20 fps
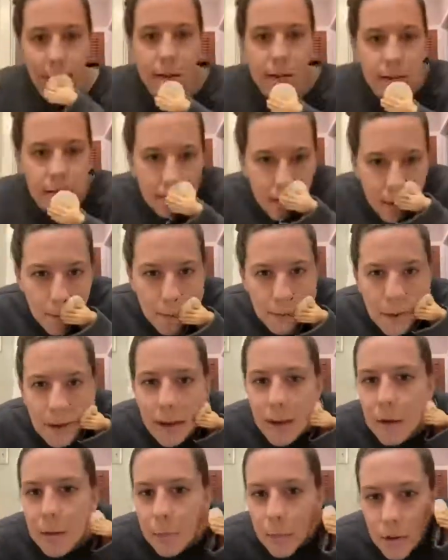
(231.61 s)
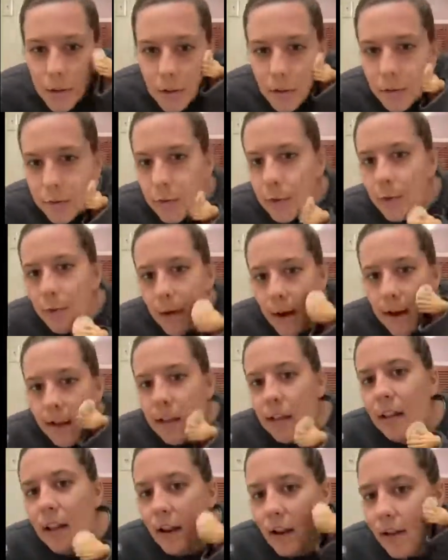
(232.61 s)
is how we get beautiful right
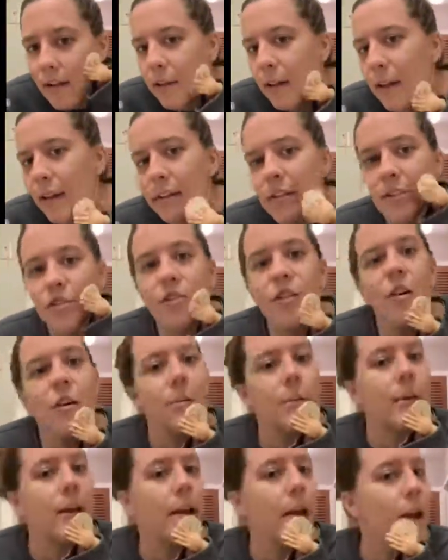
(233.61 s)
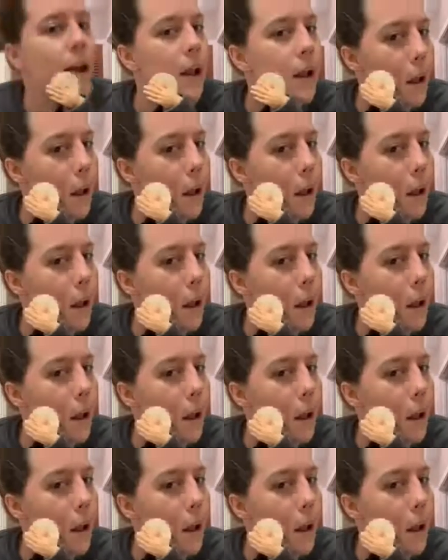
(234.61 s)
there, ladies and gentlemen.